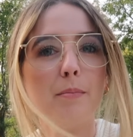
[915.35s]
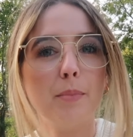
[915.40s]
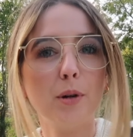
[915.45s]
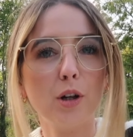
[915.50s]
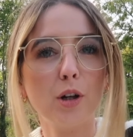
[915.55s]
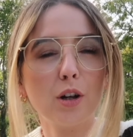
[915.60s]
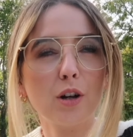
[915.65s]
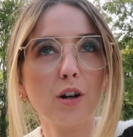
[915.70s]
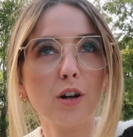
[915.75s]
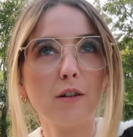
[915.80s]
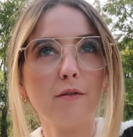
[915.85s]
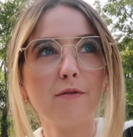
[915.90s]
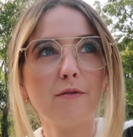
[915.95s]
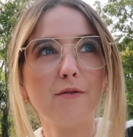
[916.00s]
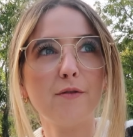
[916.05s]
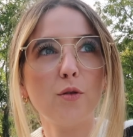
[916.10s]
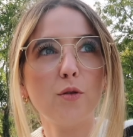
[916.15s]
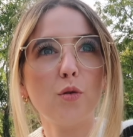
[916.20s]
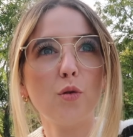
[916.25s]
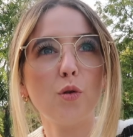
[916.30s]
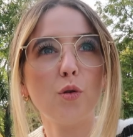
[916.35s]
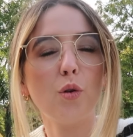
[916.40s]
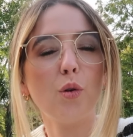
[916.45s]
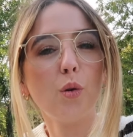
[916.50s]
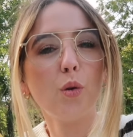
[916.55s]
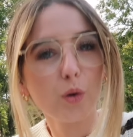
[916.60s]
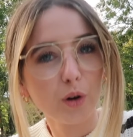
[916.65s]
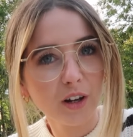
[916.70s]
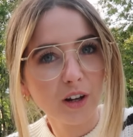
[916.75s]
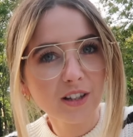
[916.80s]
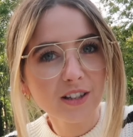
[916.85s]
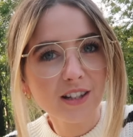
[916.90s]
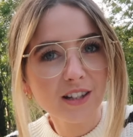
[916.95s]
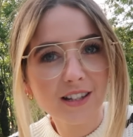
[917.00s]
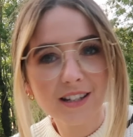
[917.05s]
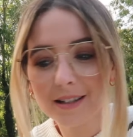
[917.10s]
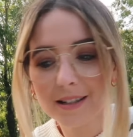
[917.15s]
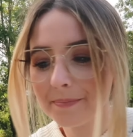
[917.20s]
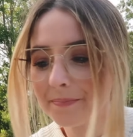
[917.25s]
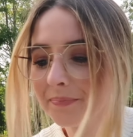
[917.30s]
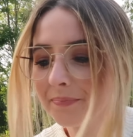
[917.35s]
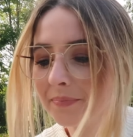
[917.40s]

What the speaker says: book for August.